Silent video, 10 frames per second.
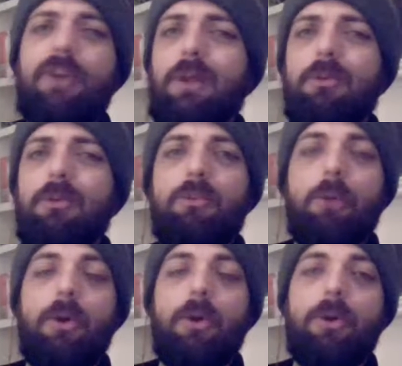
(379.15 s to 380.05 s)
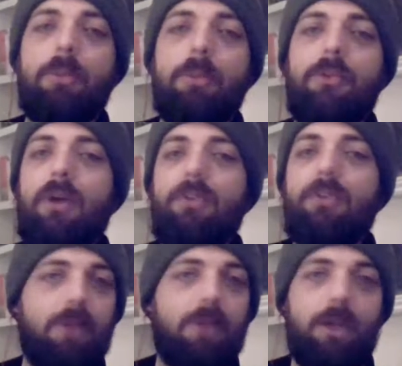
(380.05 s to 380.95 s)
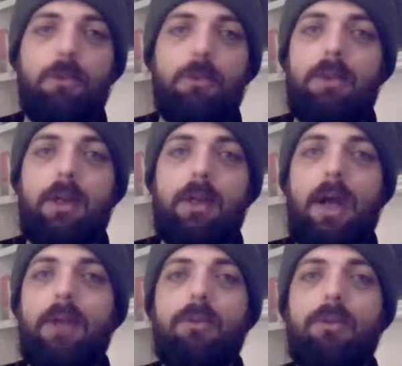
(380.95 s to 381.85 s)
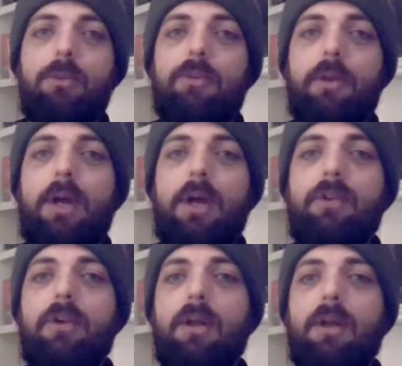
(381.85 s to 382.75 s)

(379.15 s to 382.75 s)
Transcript: fucking just murdered him. Sasha, like you were saying, attitude was fantastic.